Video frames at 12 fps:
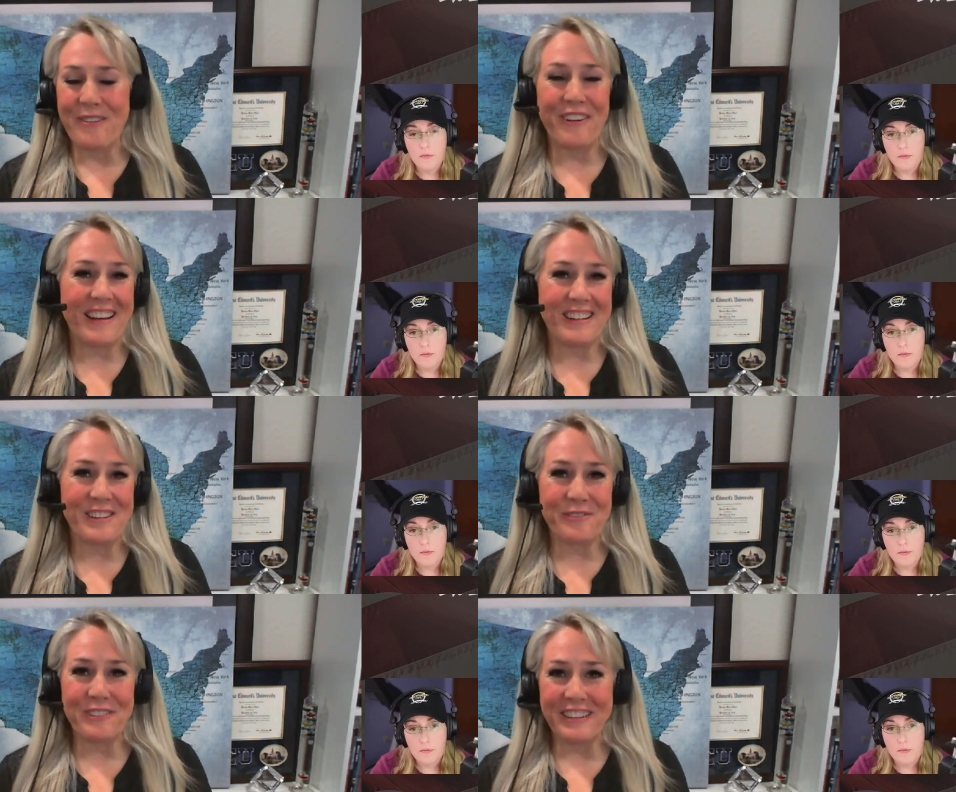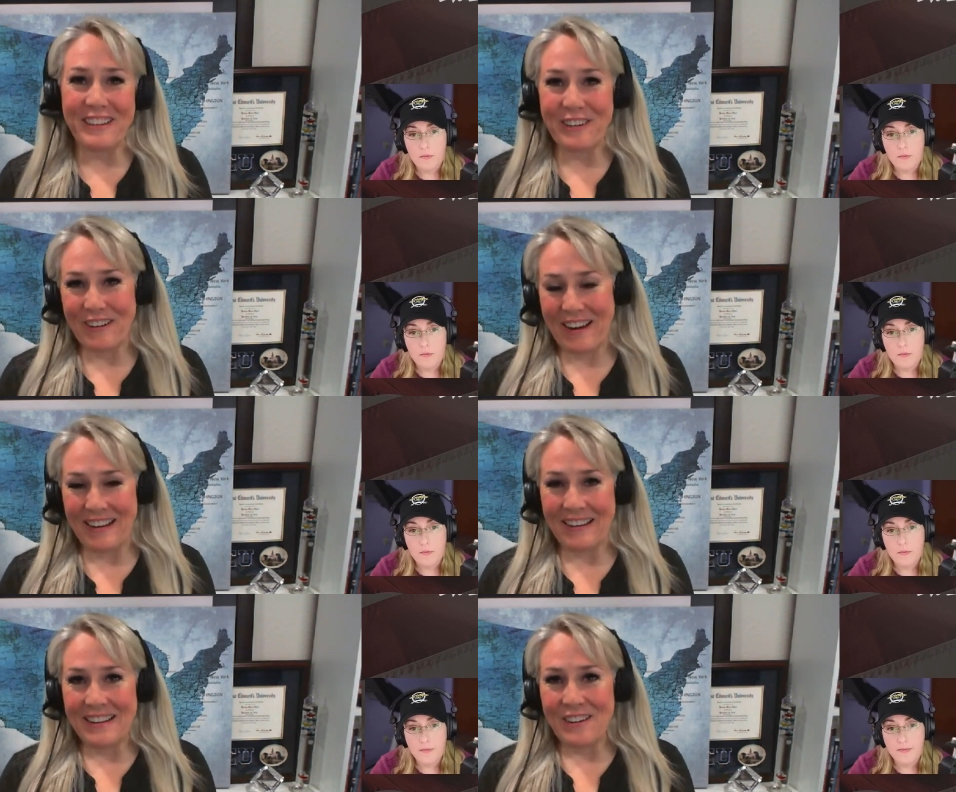Speaker 1: put out a really
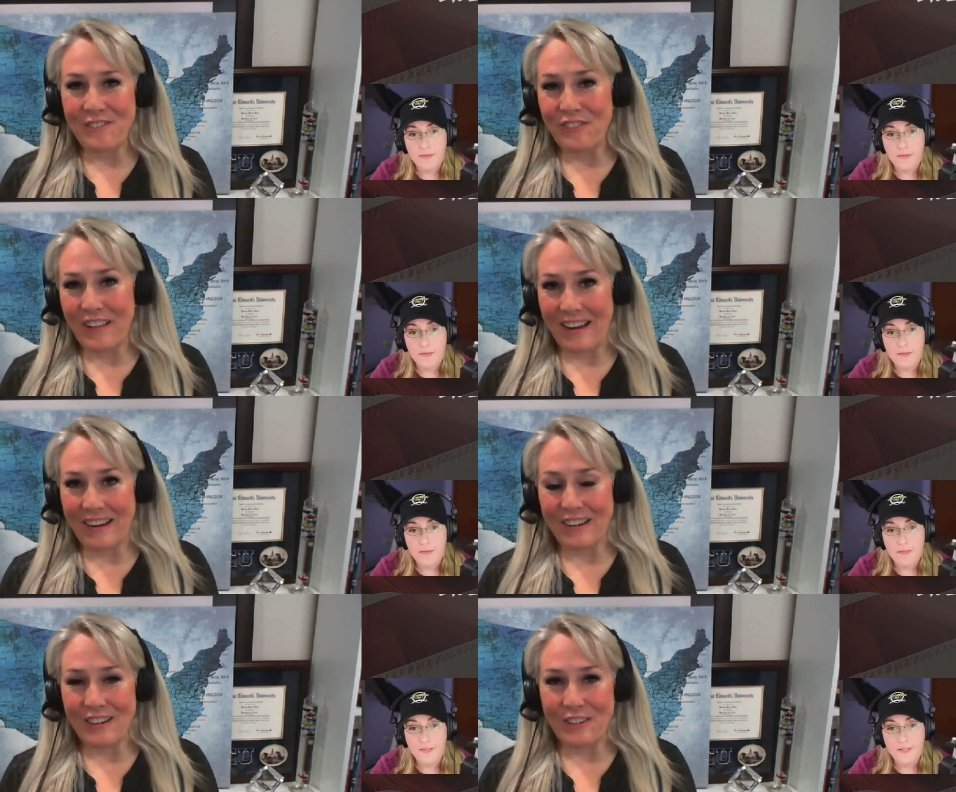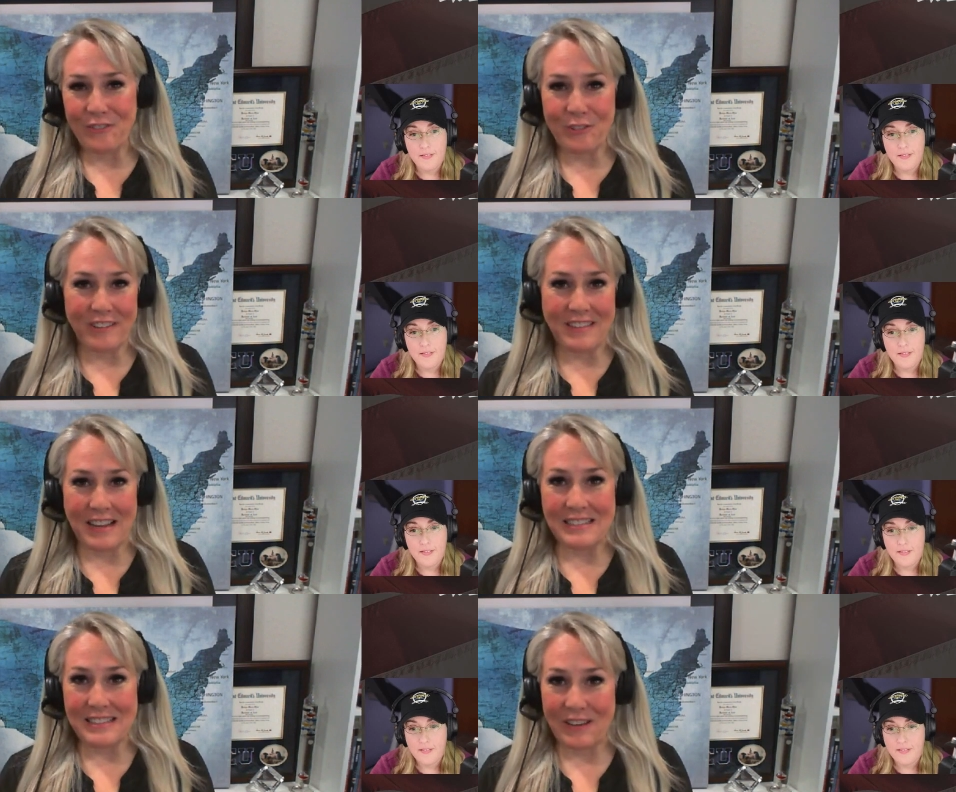great flyer for
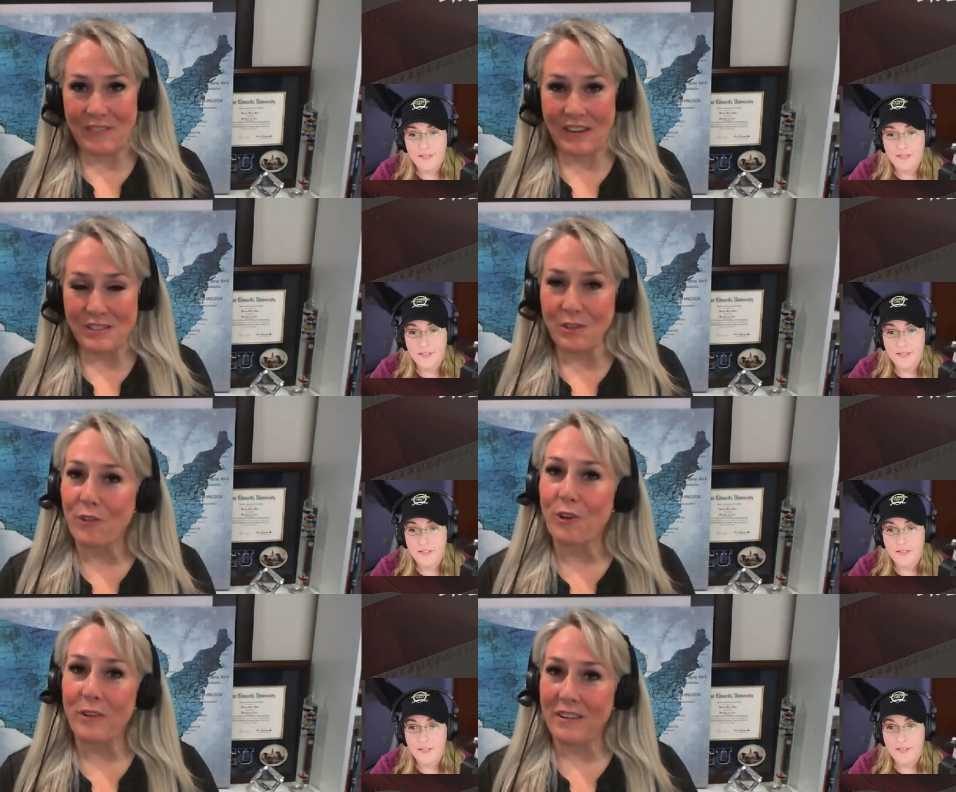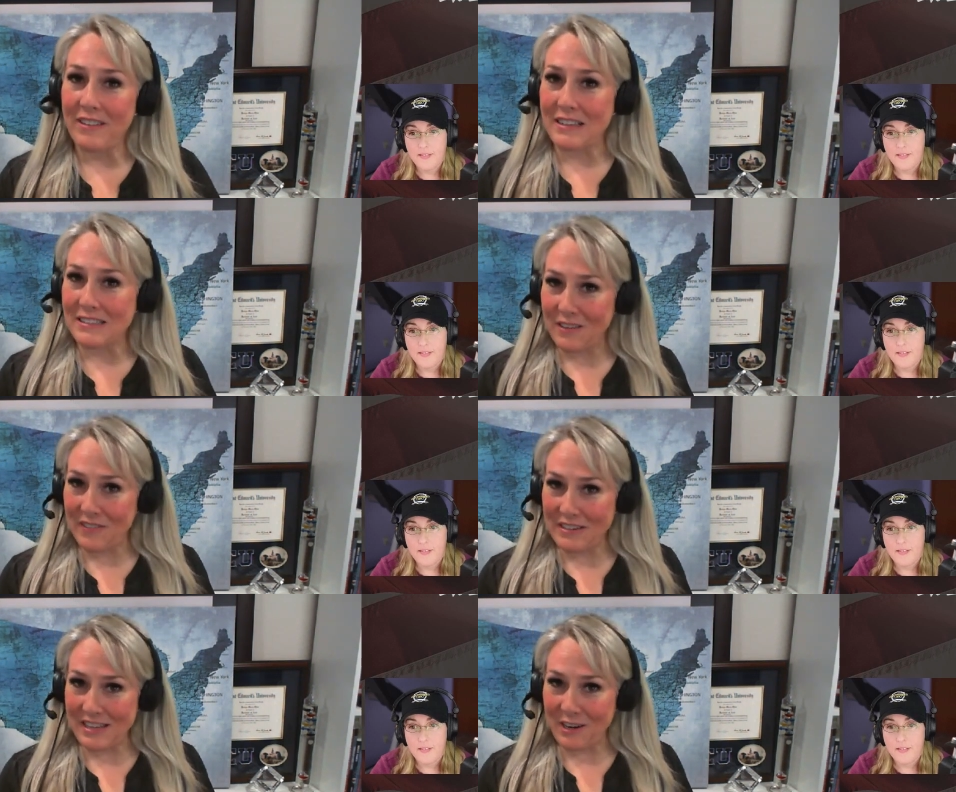Thanksgiving. So if you're going to
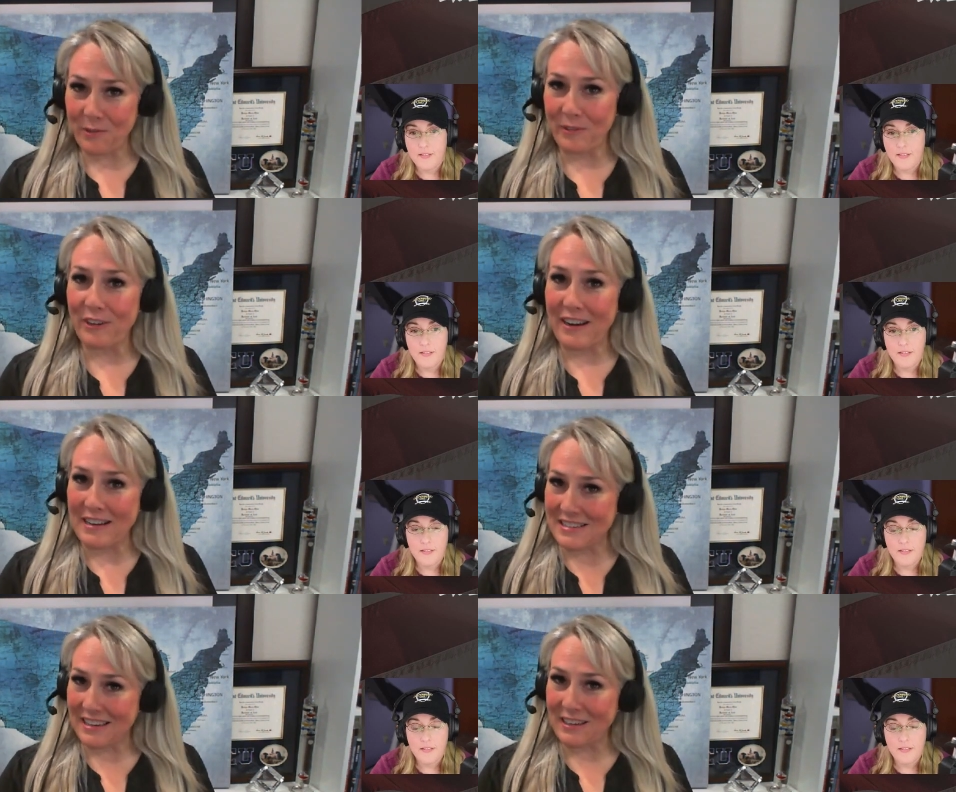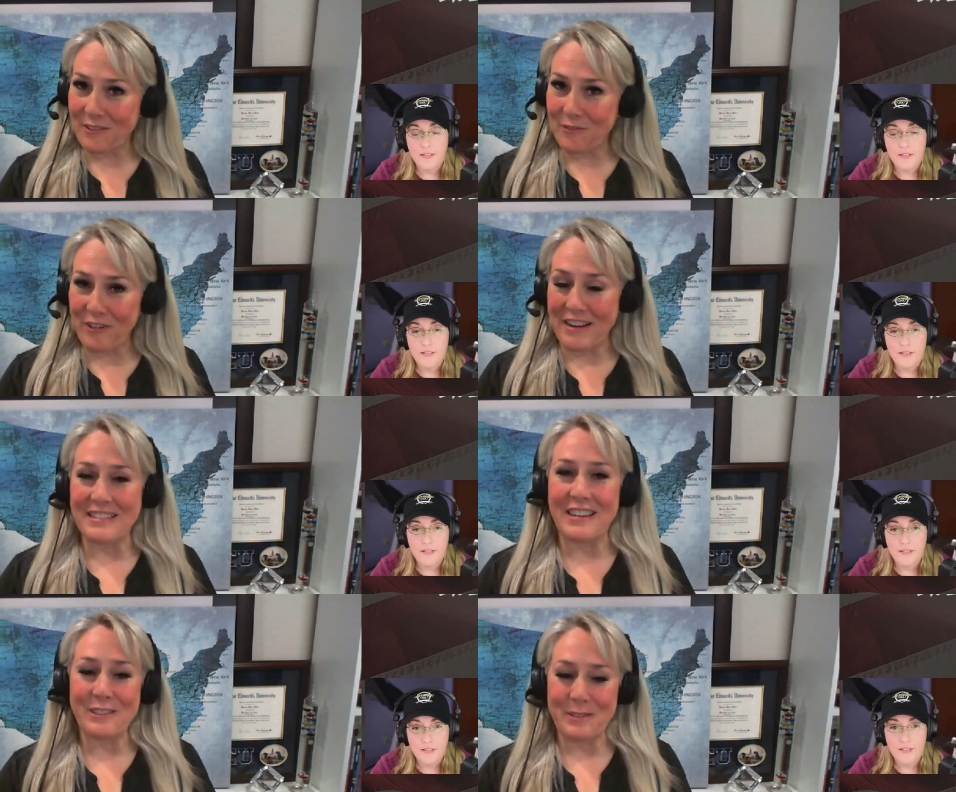Thanksgiving dinner with your anti-gun
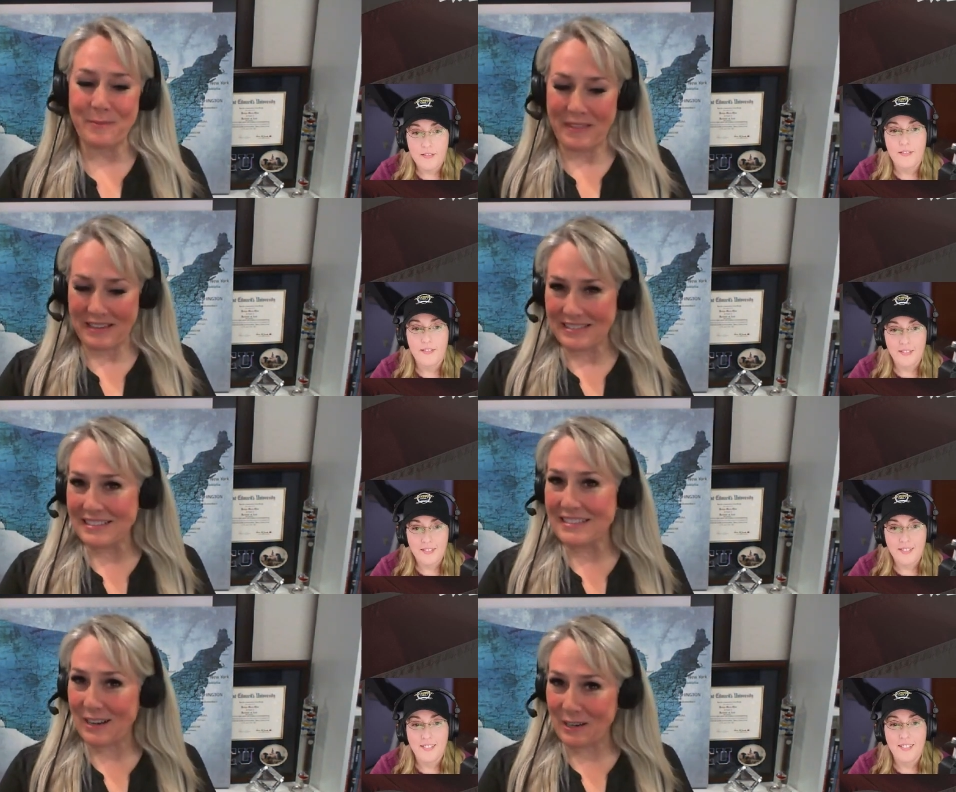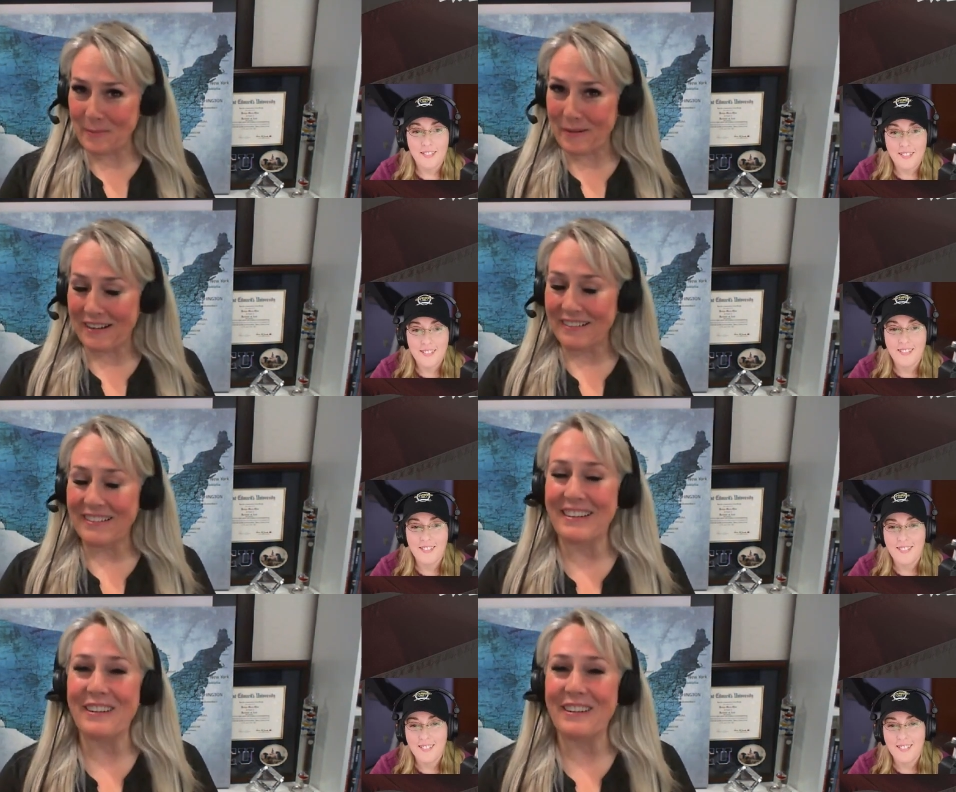friends, here are some things to talk about.